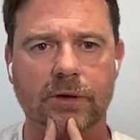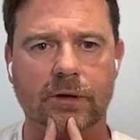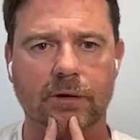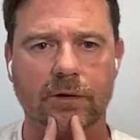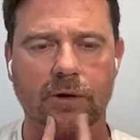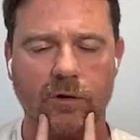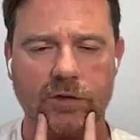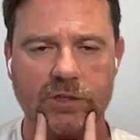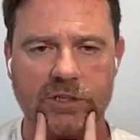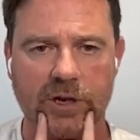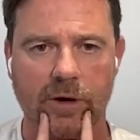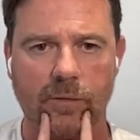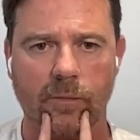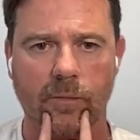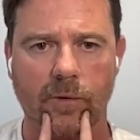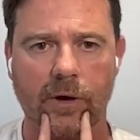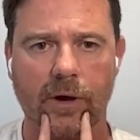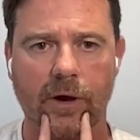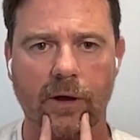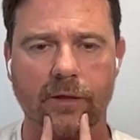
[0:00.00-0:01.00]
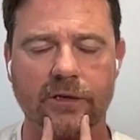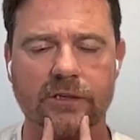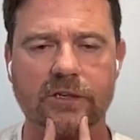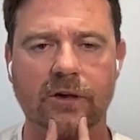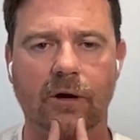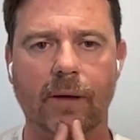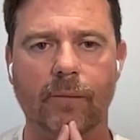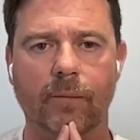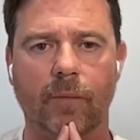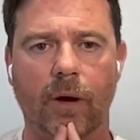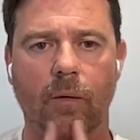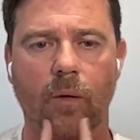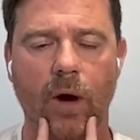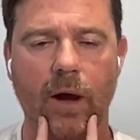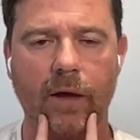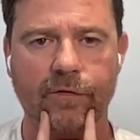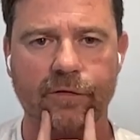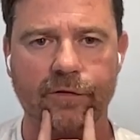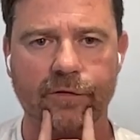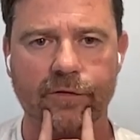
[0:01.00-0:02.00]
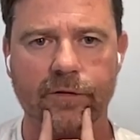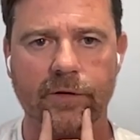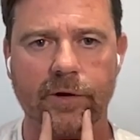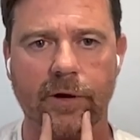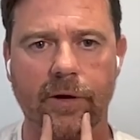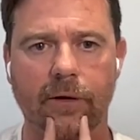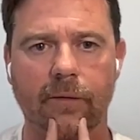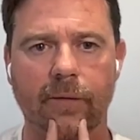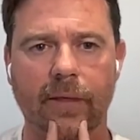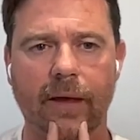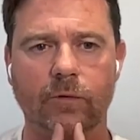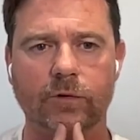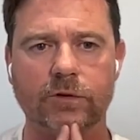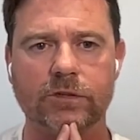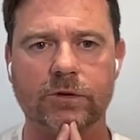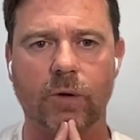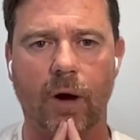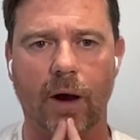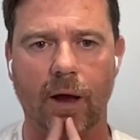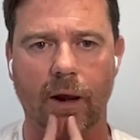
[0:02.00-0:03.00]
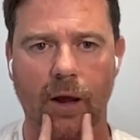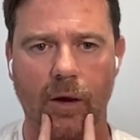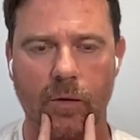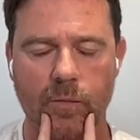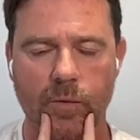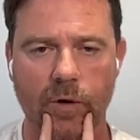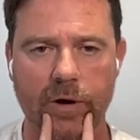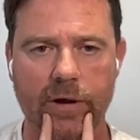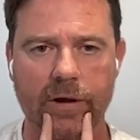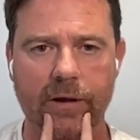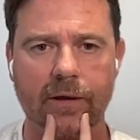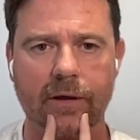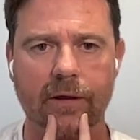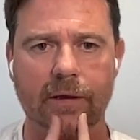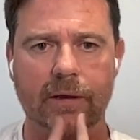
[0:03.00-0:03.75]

and not tell at the time my wife uh, that was wow. quite a low point.